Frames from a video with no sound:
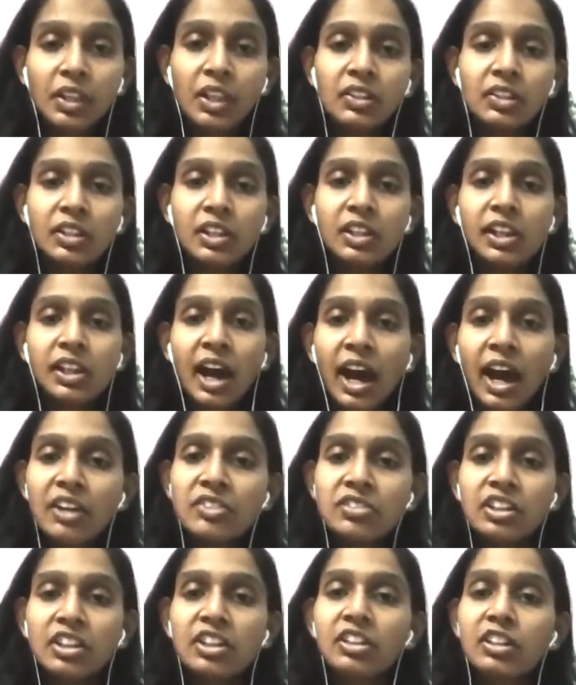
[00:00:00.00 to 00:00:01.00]
The large
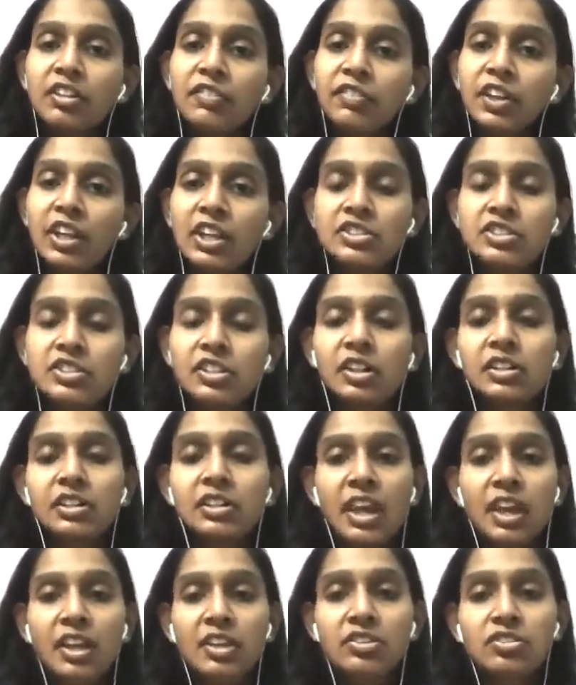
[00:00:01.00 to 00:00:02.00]
interfacial
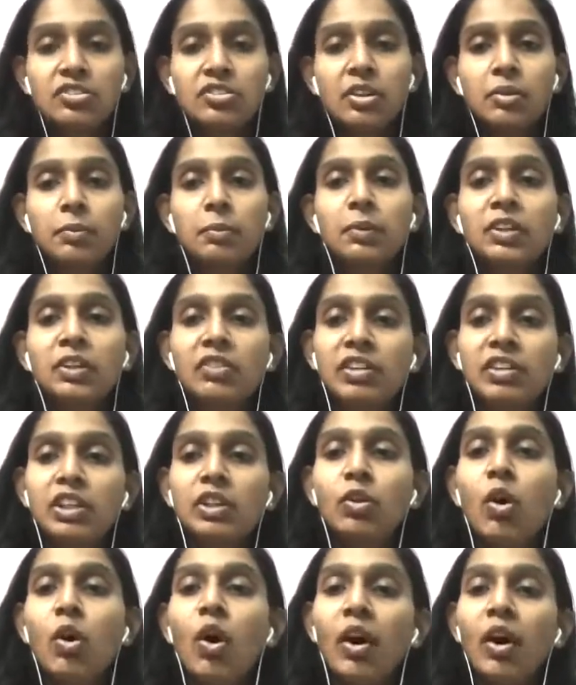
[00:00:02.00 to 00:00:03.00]
tension between
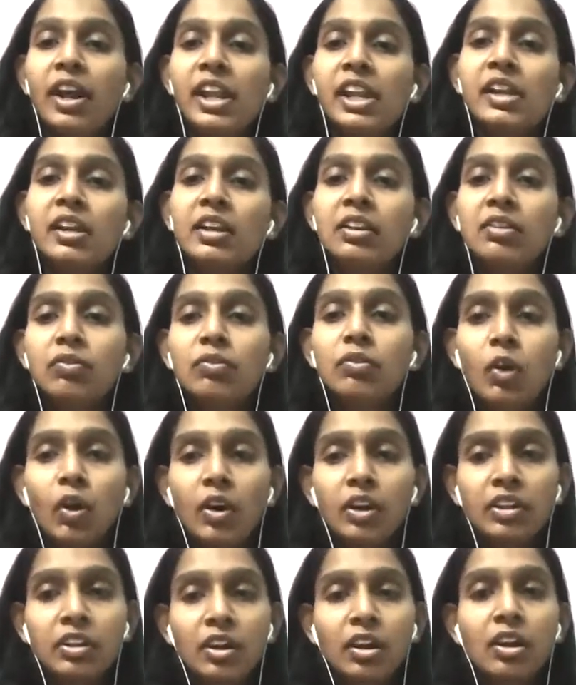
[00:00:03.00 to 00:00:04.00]
oil and
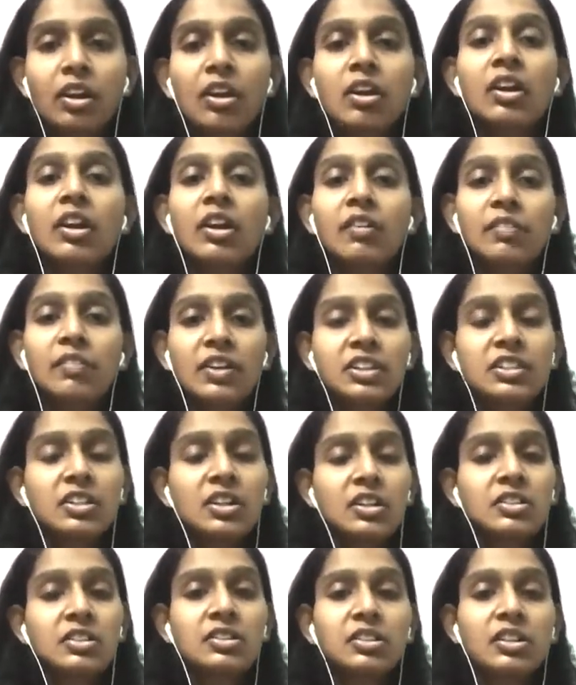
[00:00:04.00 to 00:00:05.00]
water, which
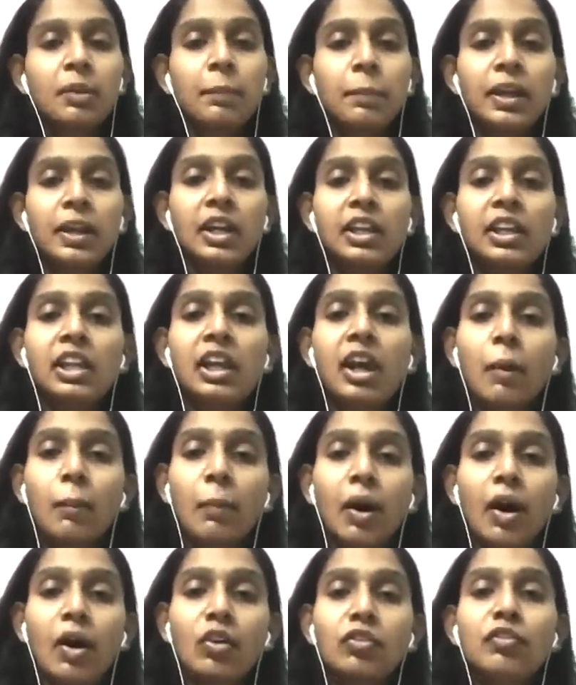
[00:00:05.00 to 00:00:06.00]
is typically
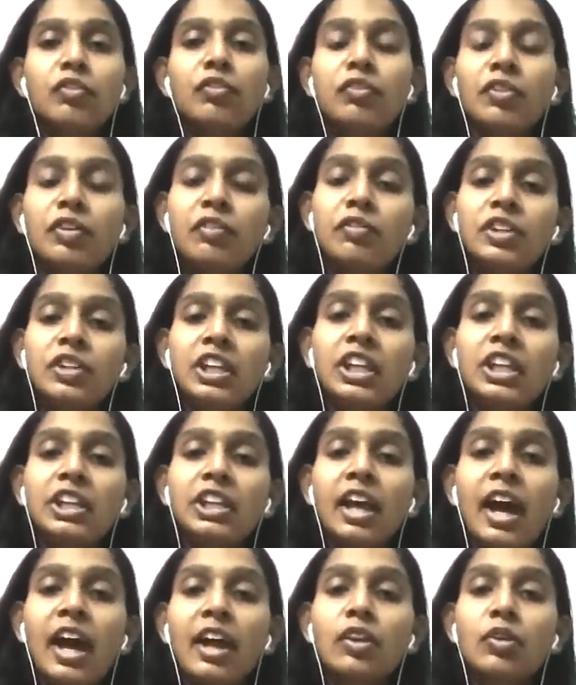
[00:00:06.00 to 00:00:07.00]
about 50
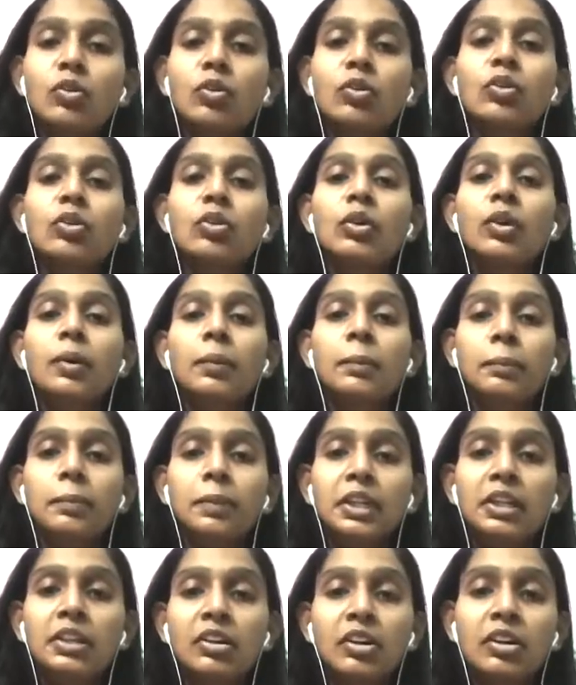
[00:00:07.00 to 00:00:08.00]

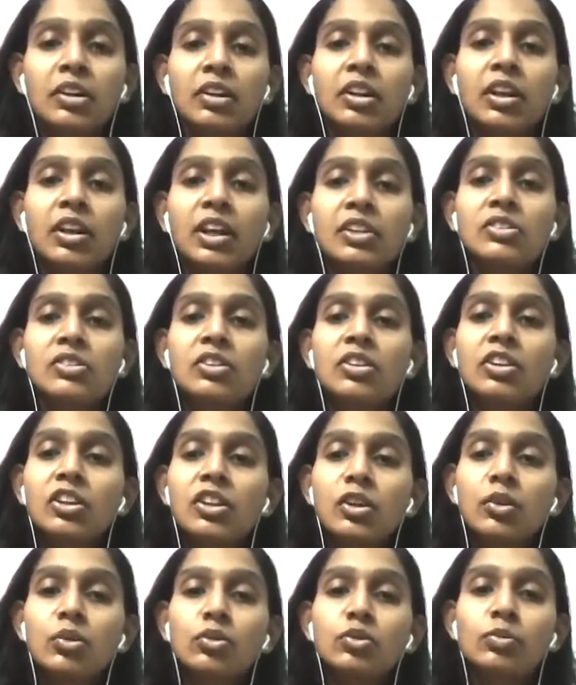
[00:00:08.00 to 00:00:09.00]
nanometer, is
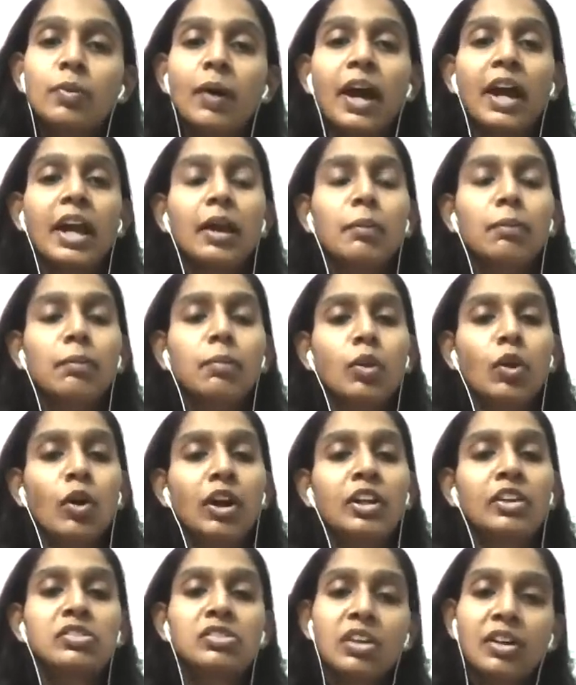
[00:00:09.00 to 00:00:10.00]
reduced by
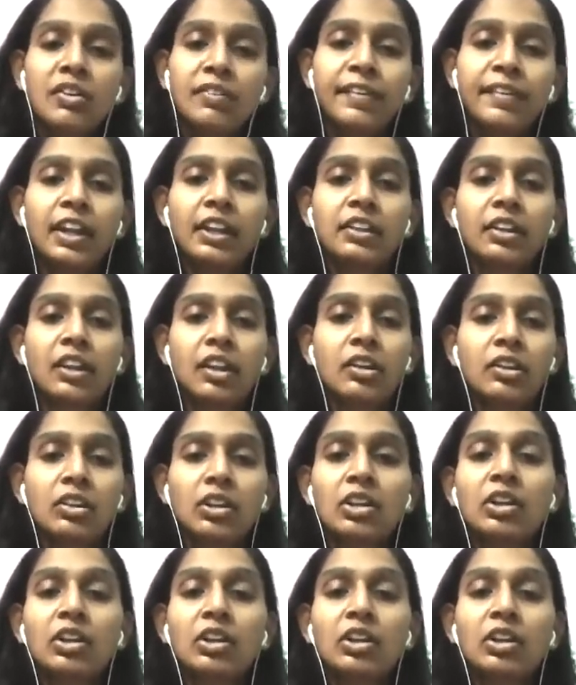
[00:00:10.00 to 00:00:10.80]
employing surfactant.